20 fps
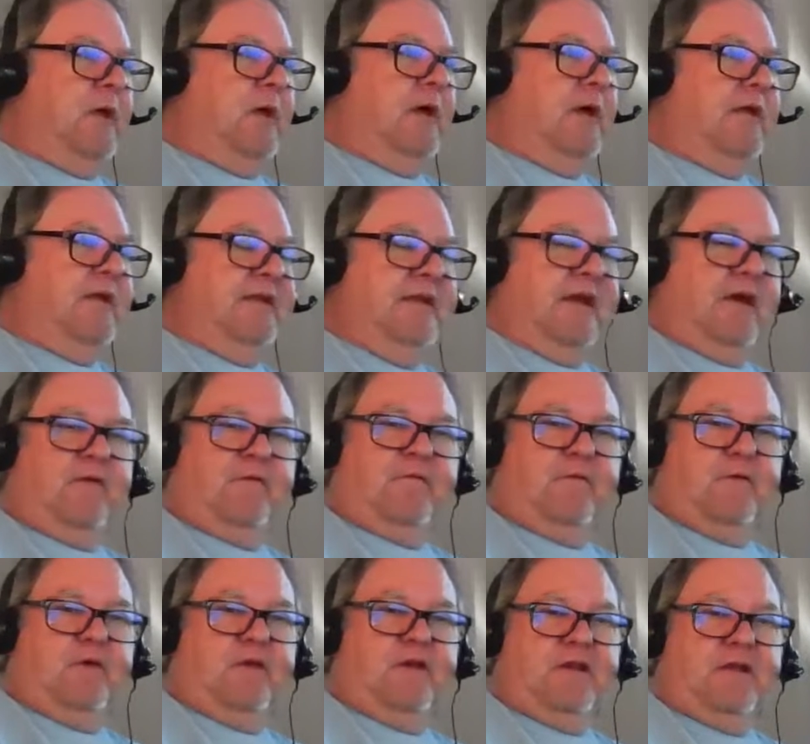in
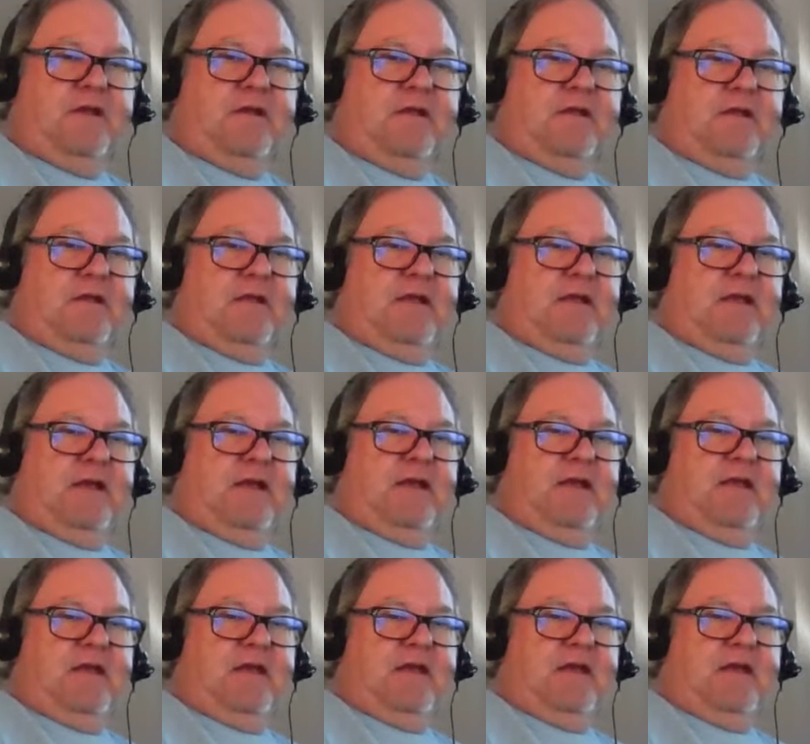California,
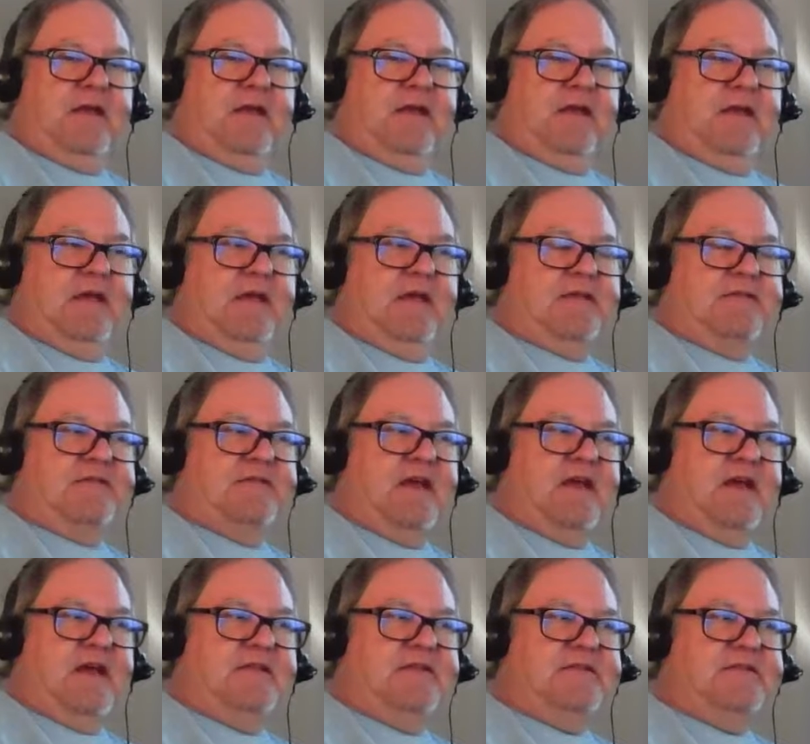and it's
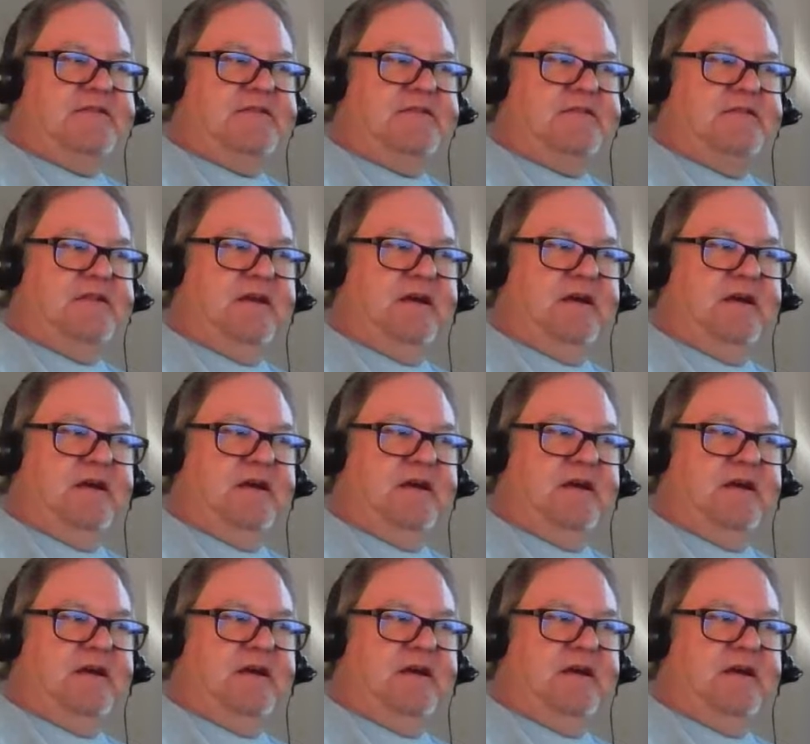nice.